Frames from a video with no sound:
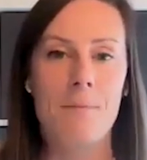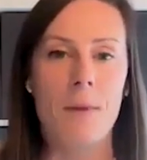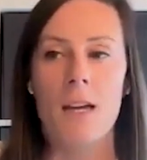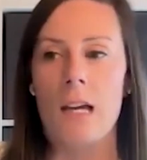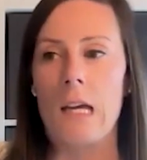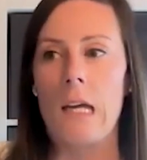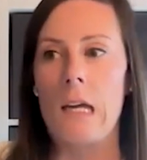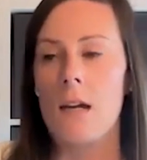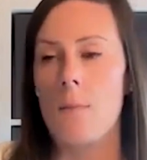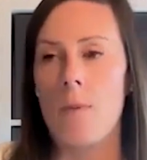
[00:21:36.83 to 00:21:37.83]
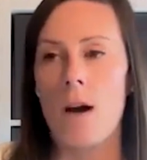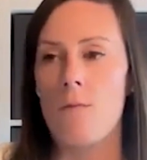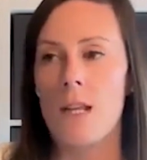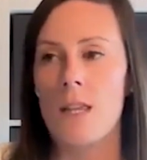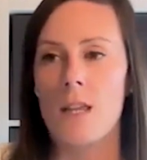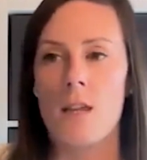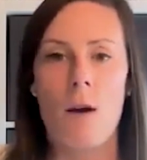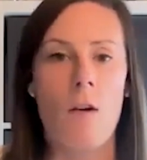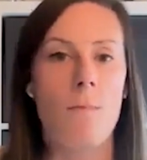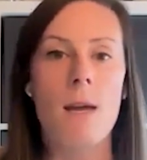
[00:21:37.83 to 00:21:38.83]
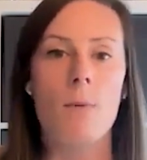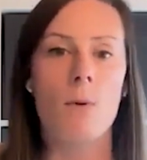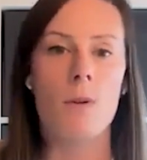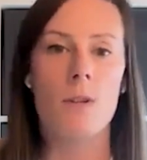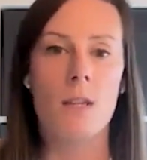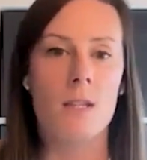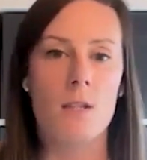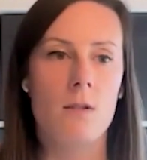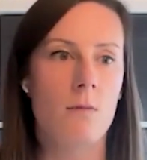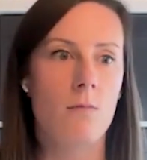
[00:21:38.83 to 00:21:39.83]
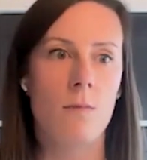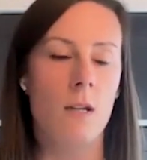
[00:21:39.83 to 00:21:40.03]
Like, apart from anything, the amount of people, I think there's,